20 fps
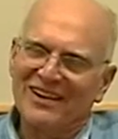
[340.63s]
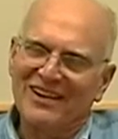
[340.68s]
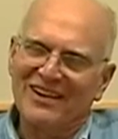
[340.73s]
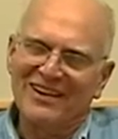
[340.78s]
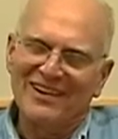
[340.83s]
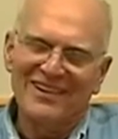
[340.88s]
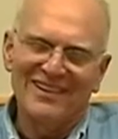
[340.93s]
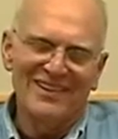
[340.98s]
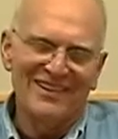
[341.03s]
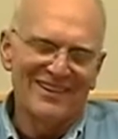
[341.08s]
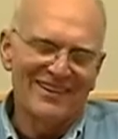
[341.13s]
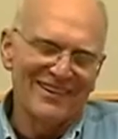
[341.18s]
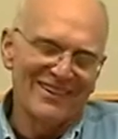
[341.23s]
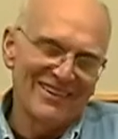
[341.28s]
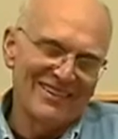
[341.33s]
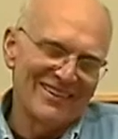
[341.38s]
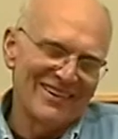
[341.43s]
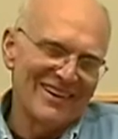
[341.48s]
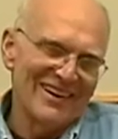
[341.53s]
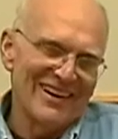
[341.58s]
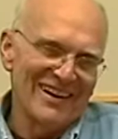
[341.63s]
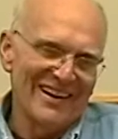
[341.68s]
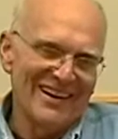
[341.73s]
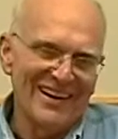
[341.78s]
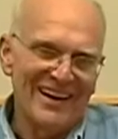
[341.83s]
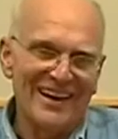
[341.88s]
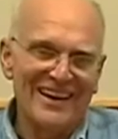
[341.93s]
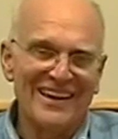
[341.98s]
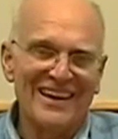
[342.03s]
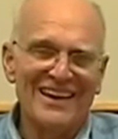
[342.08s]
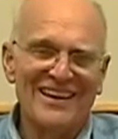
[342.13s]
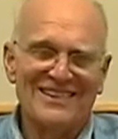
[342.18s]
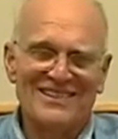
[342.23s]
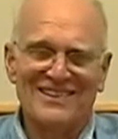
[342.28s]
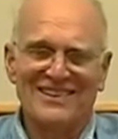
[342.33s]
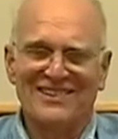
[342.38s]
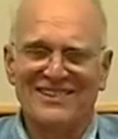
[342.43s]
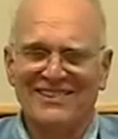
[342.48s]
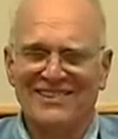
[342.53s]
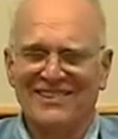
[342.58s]
and I thought, oh golly, I can't
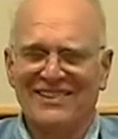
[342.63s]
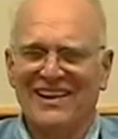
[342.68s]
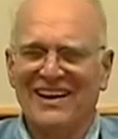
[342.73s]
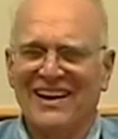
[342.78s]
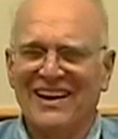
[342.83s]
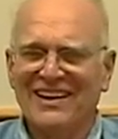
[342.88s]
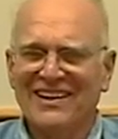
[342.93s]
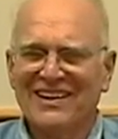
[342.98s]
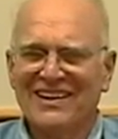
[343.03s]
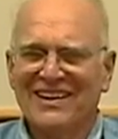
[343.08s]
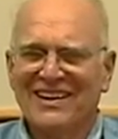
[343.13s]
tell her that.